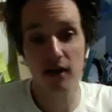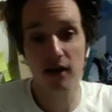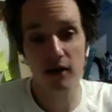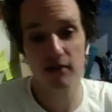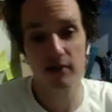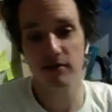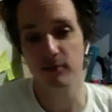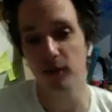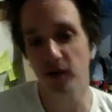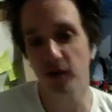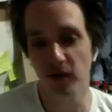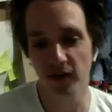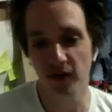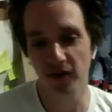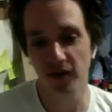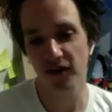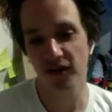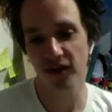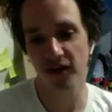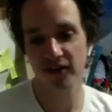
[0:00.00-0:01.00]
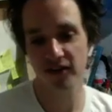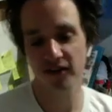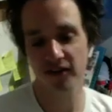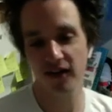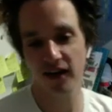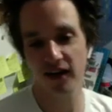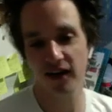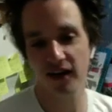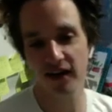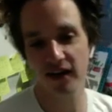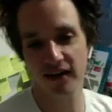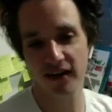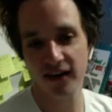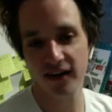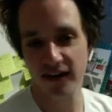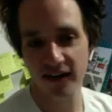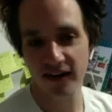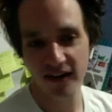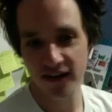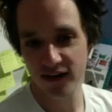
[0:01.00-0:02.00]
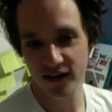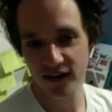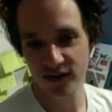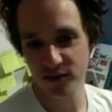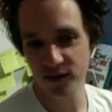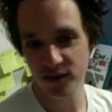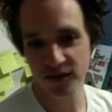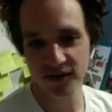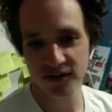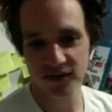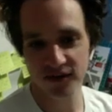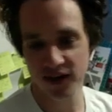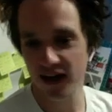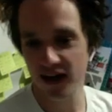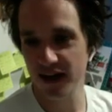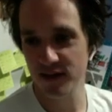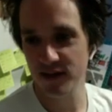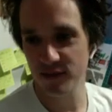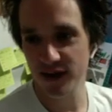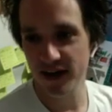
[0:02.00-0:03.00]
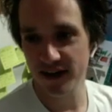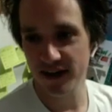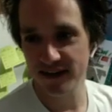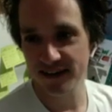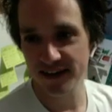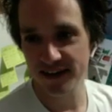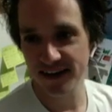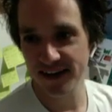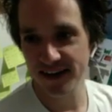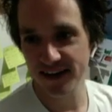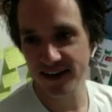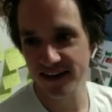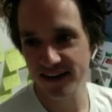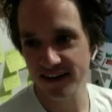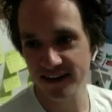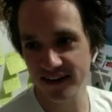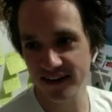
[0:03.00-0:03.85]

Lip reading: loads more. So there's ones for animating.